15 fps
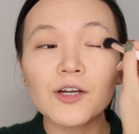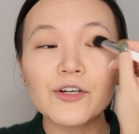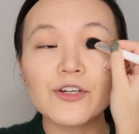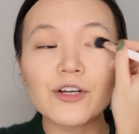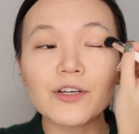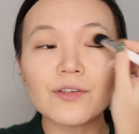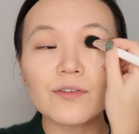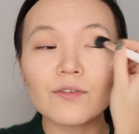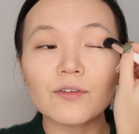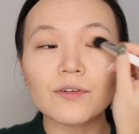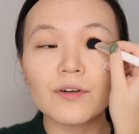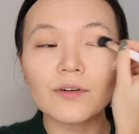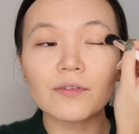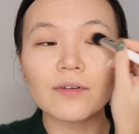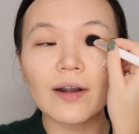just to
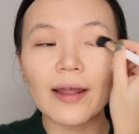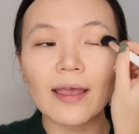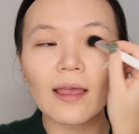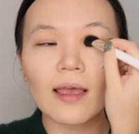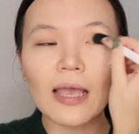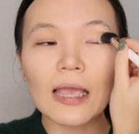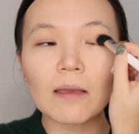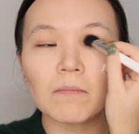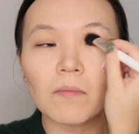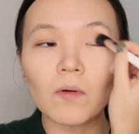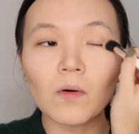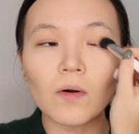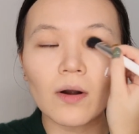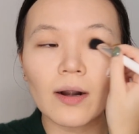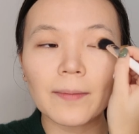create a
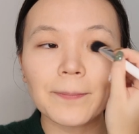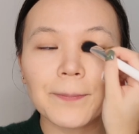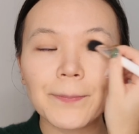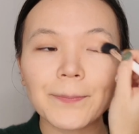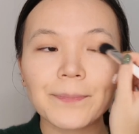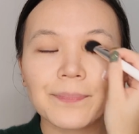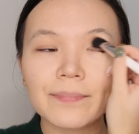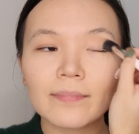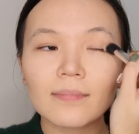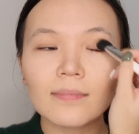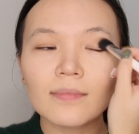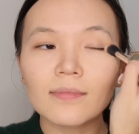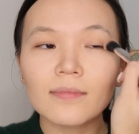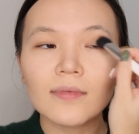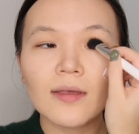more
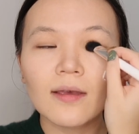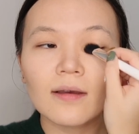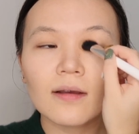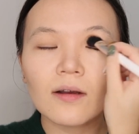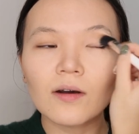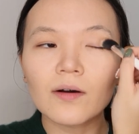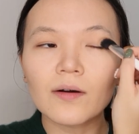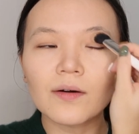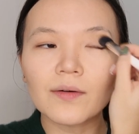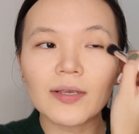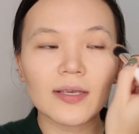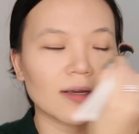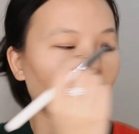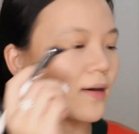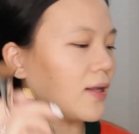
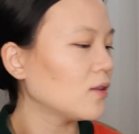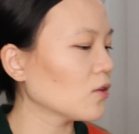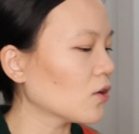coherent